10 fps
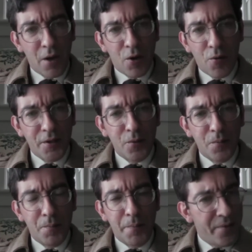not going
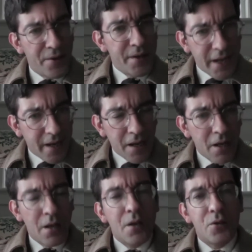to bend the knee
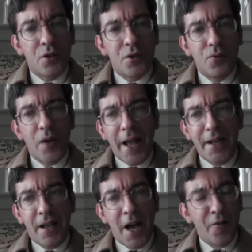to
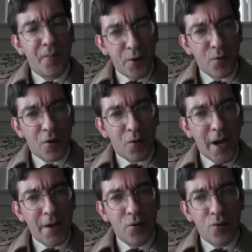any kind of
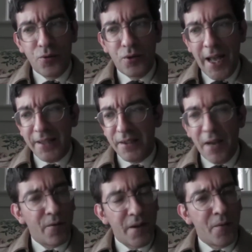bureaucrat who has
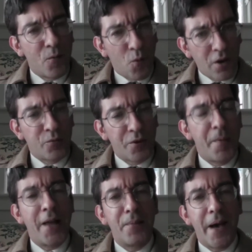never even worked
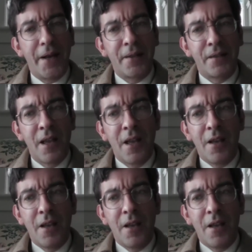with mathematics